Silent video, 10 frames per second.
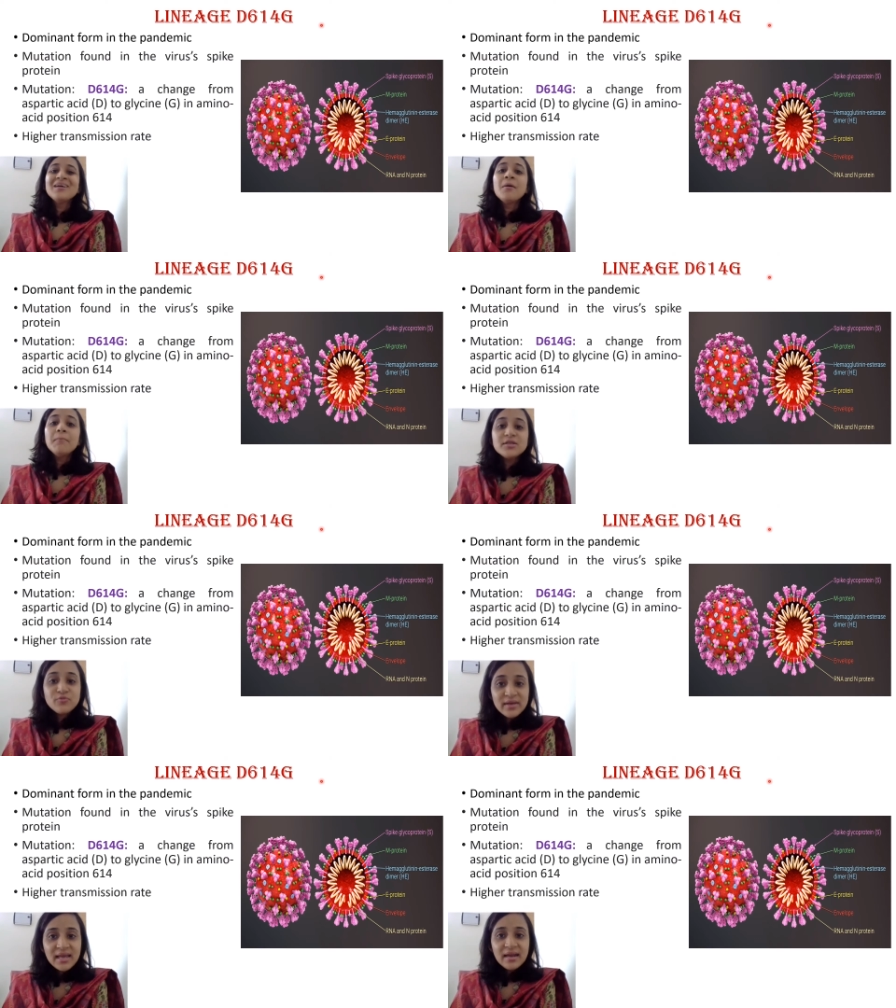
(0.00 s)
But
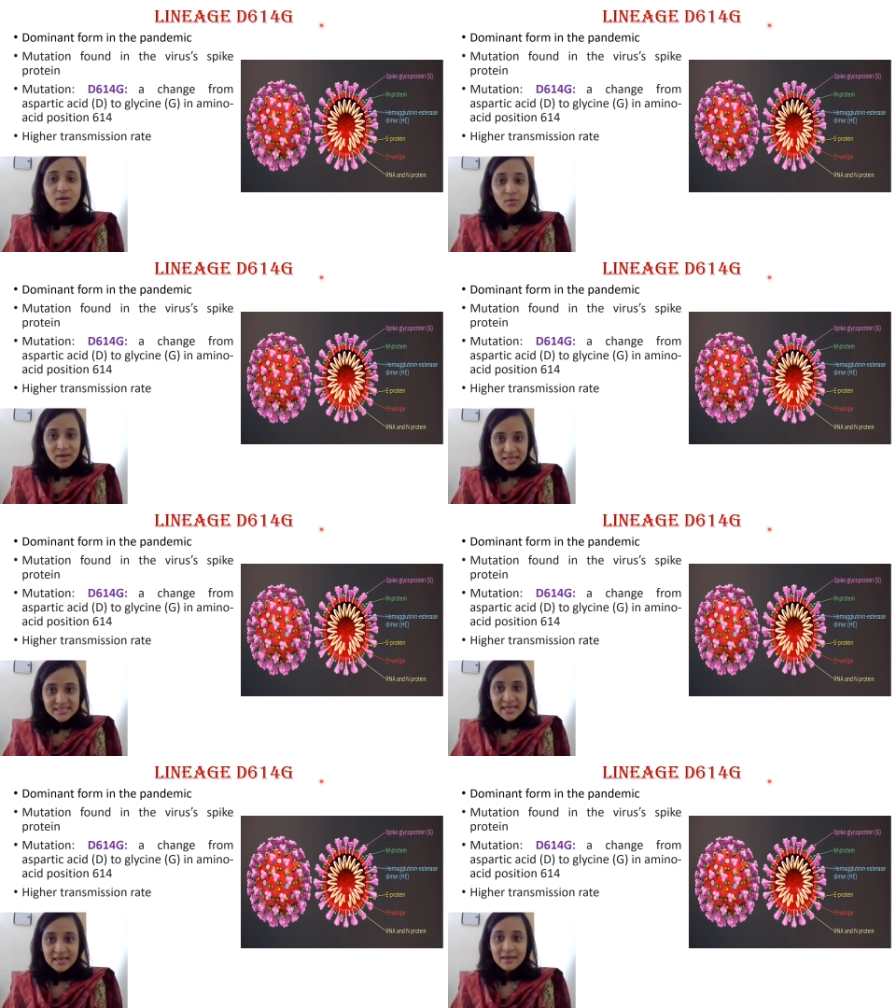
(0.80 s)
we can only
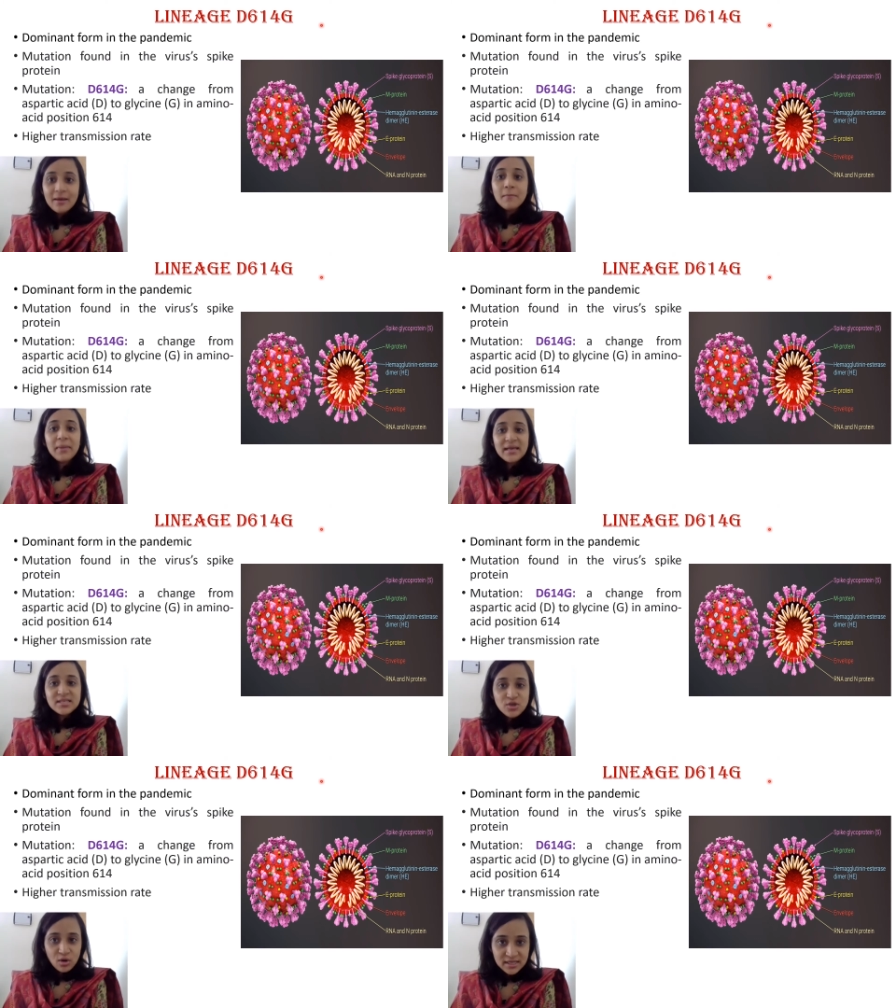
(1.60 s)
say based
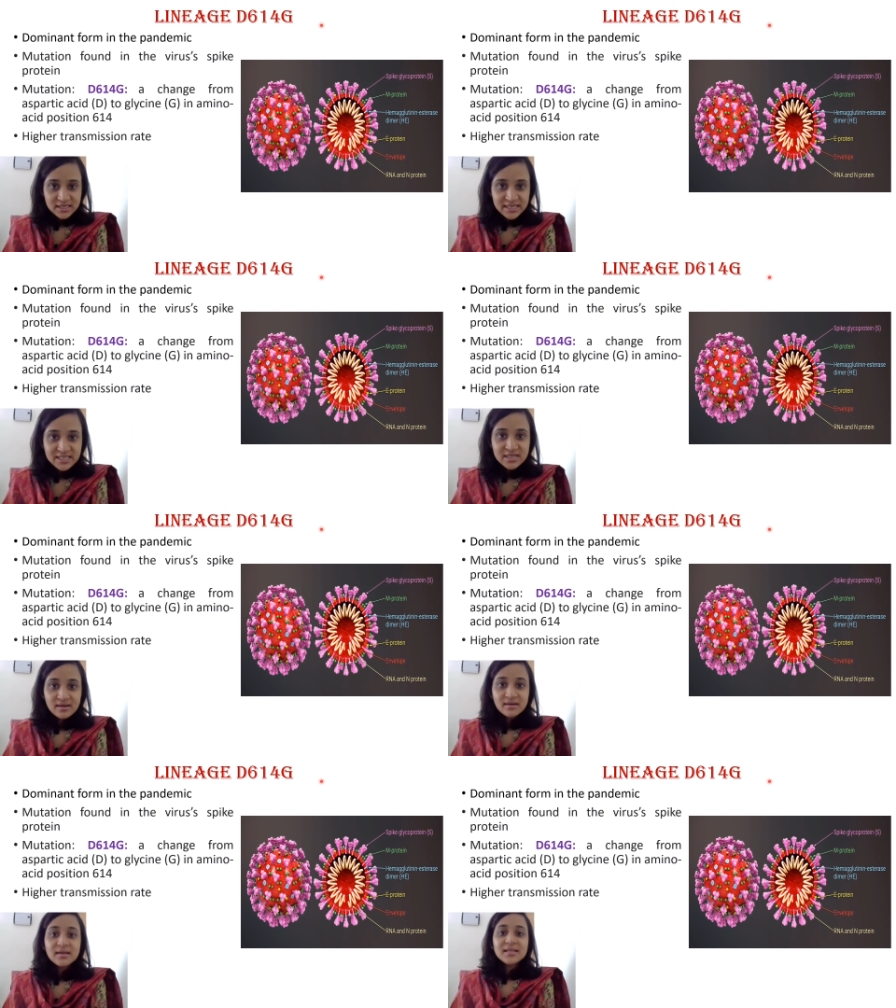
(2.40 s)
on the
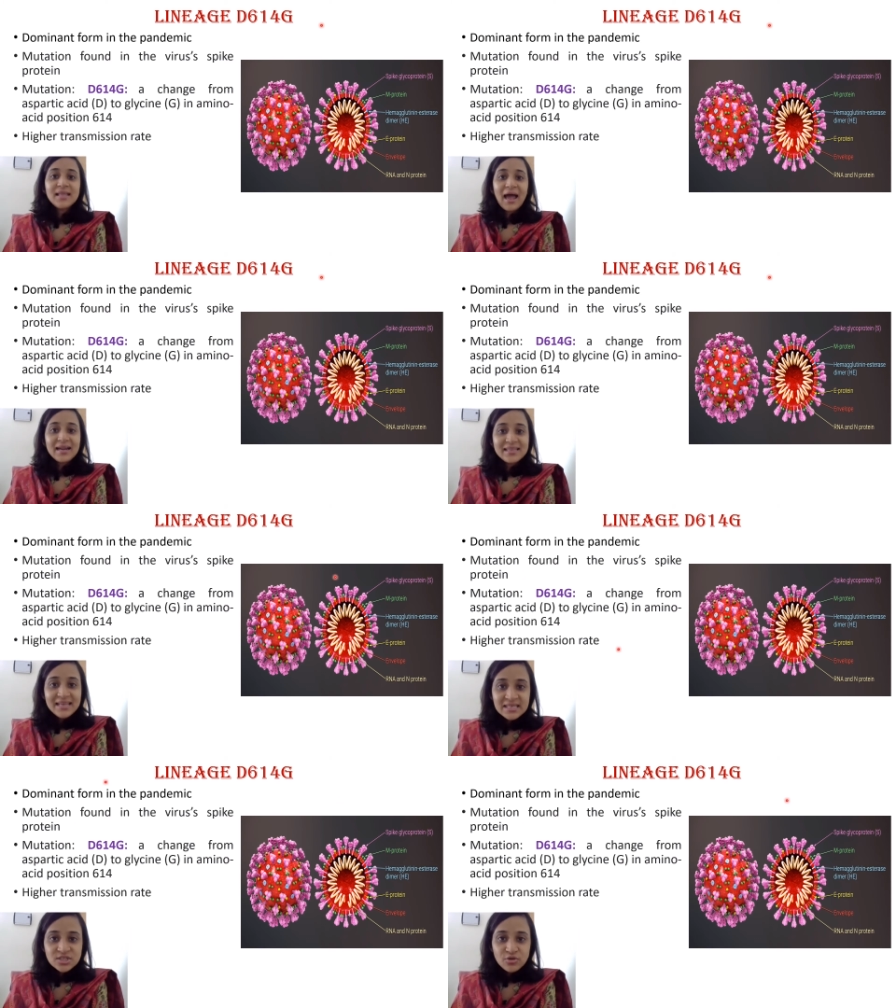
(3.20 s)
data that
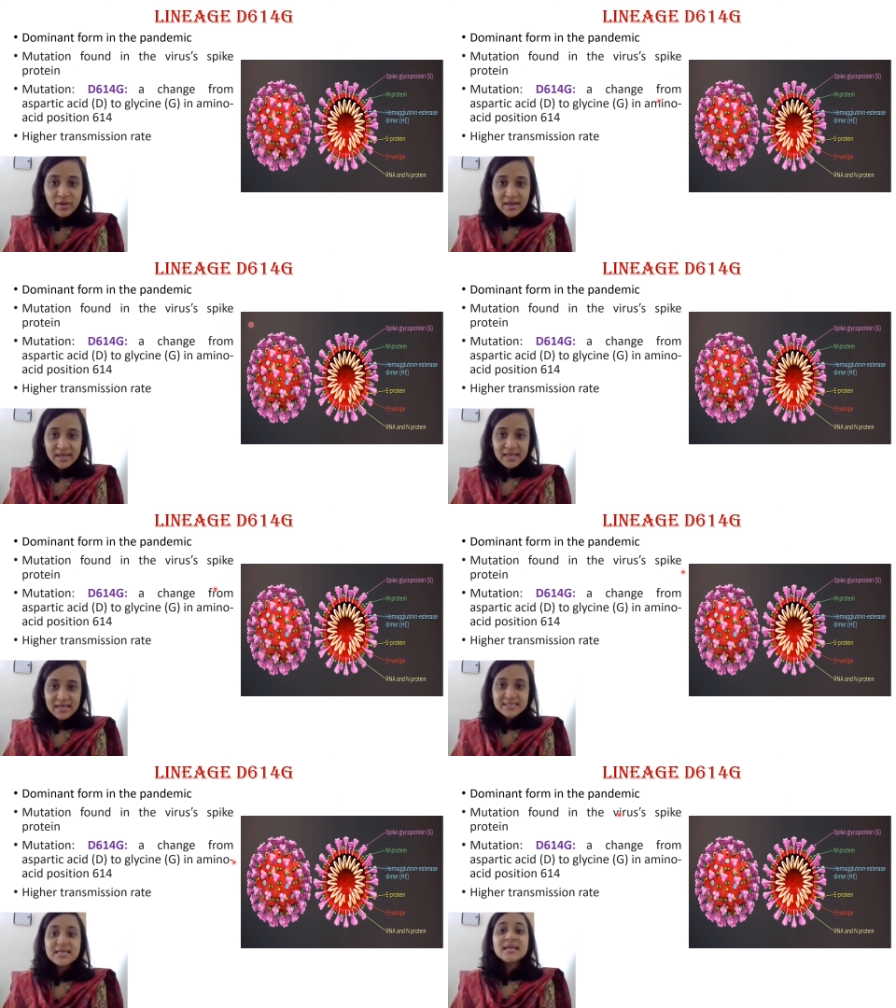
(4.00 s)
this strain
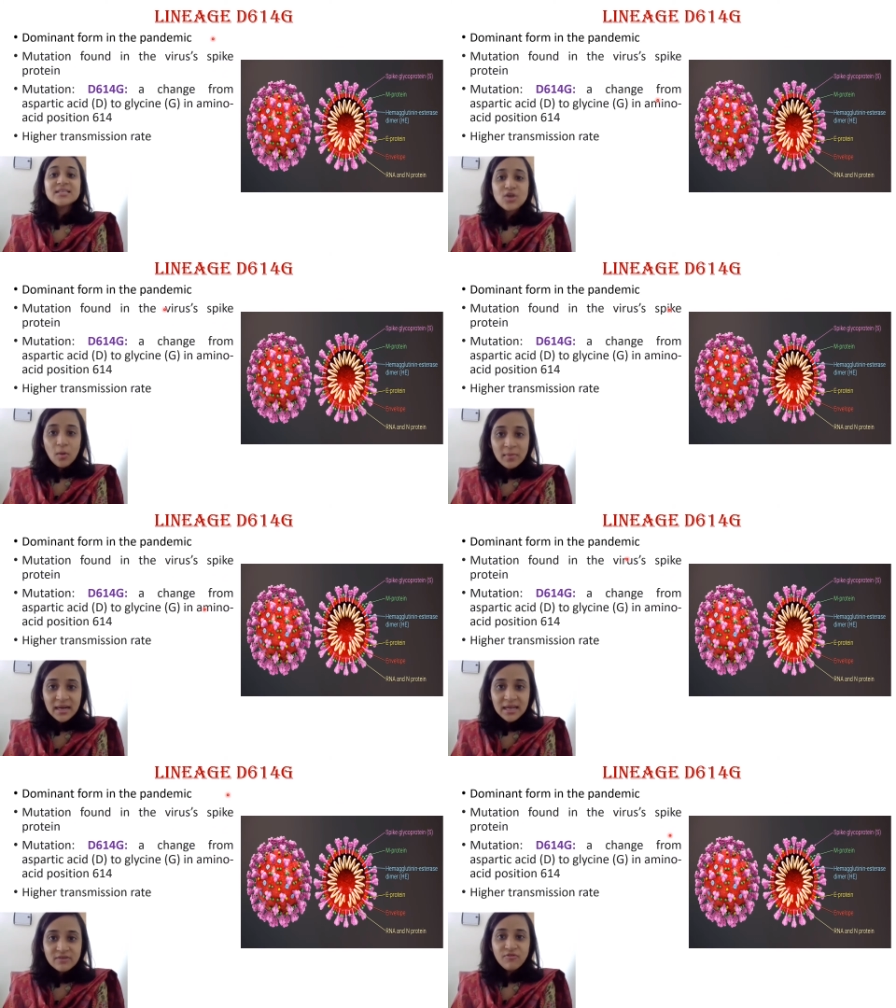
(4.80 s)
is
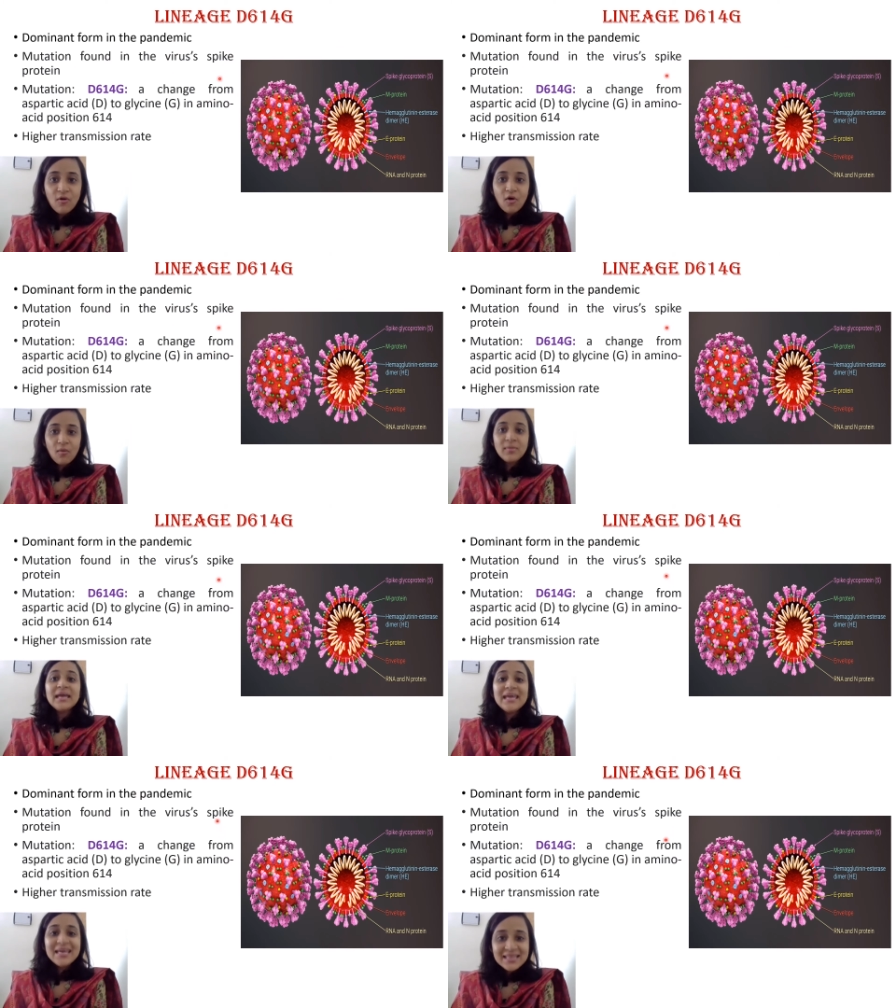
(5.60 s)
dominant form
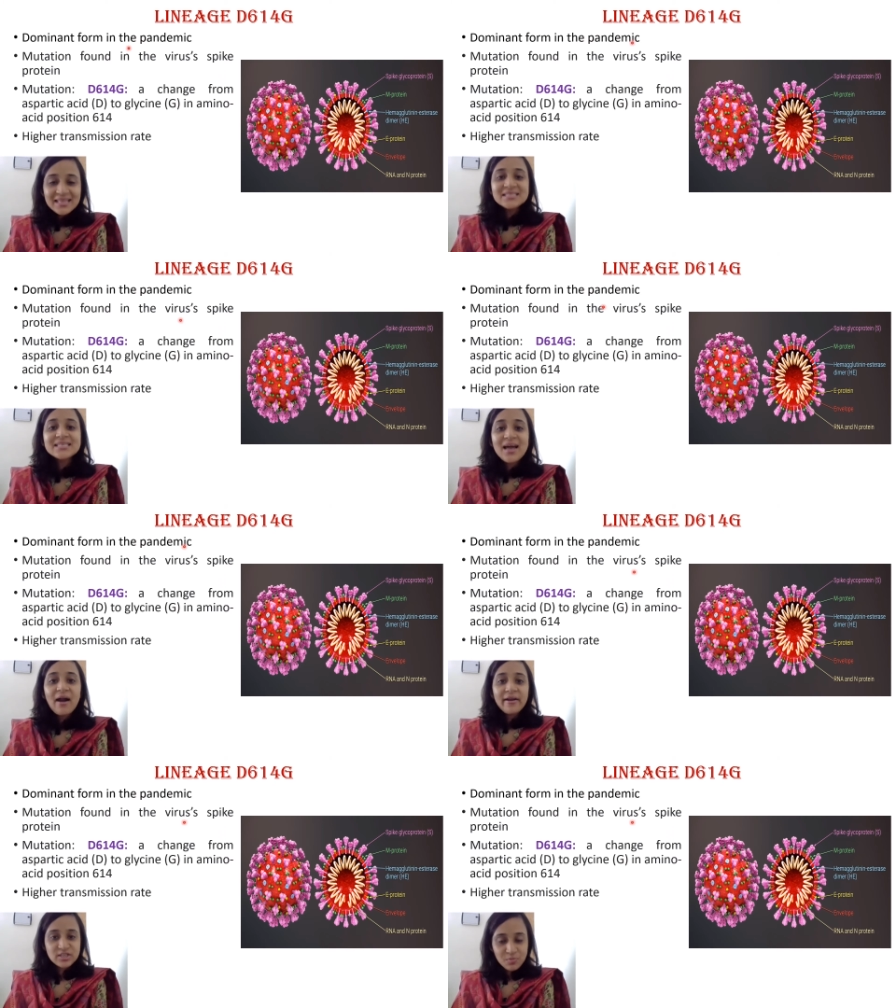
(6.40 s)
in this
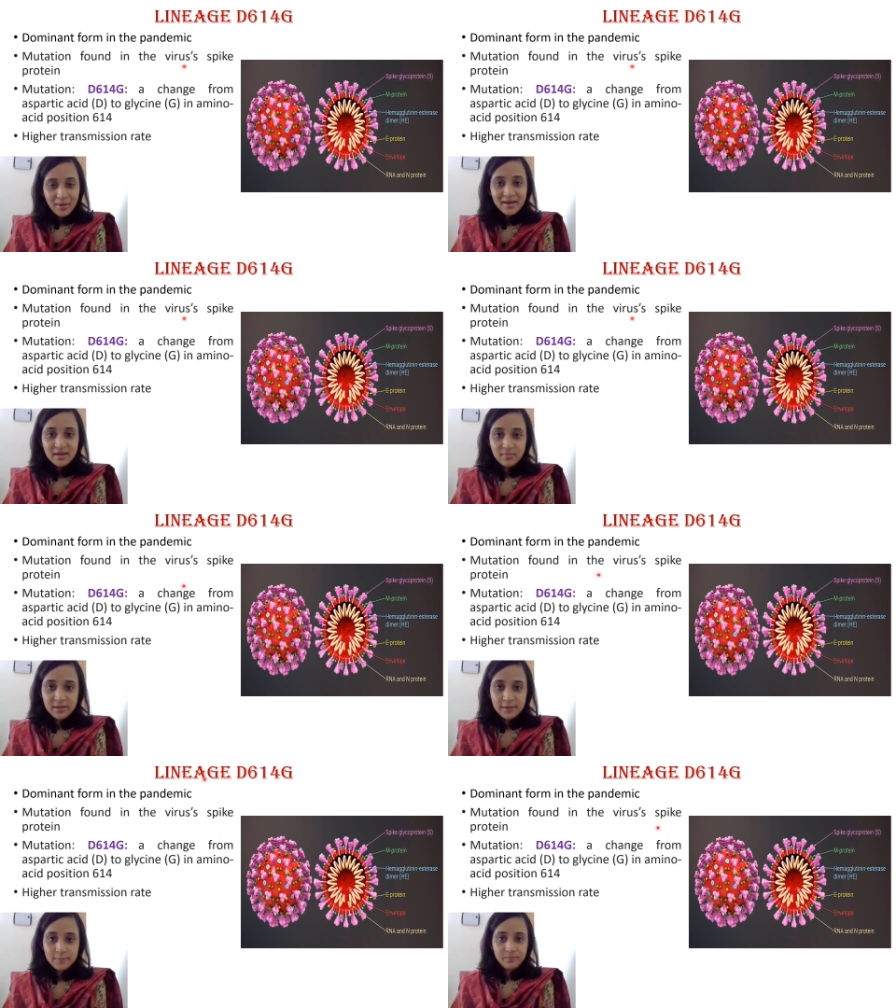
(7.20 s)
current
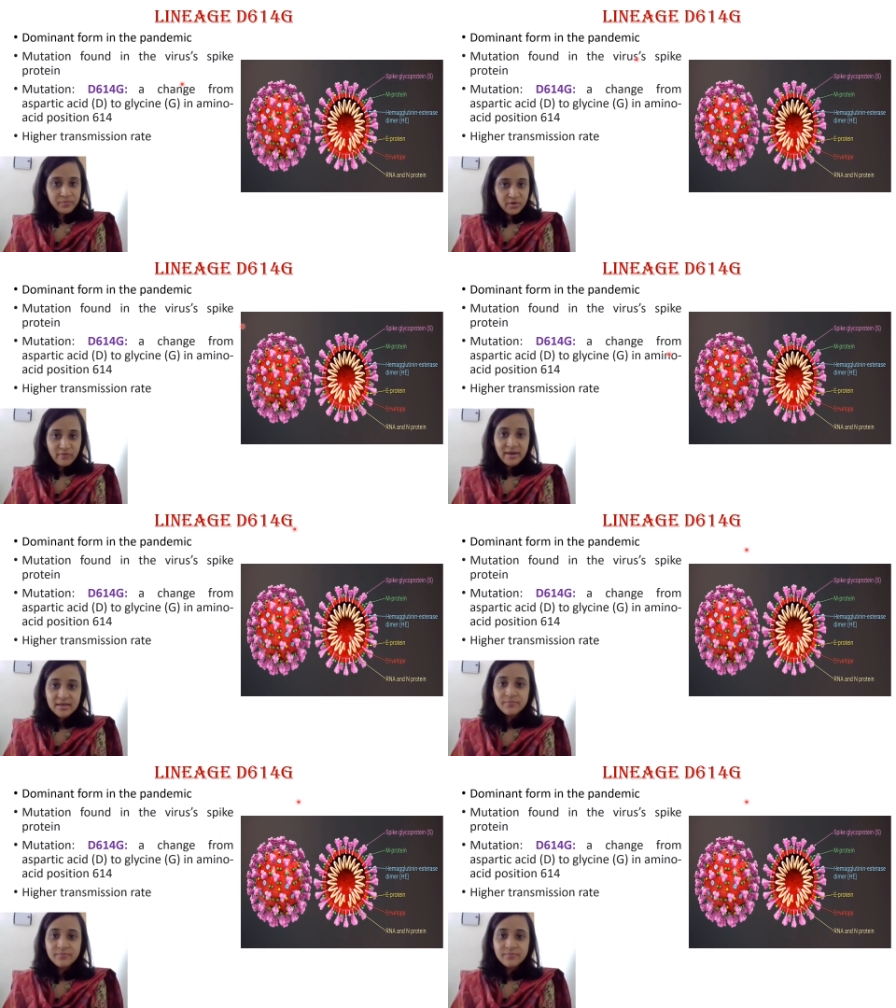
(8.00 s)
pandemic. Right?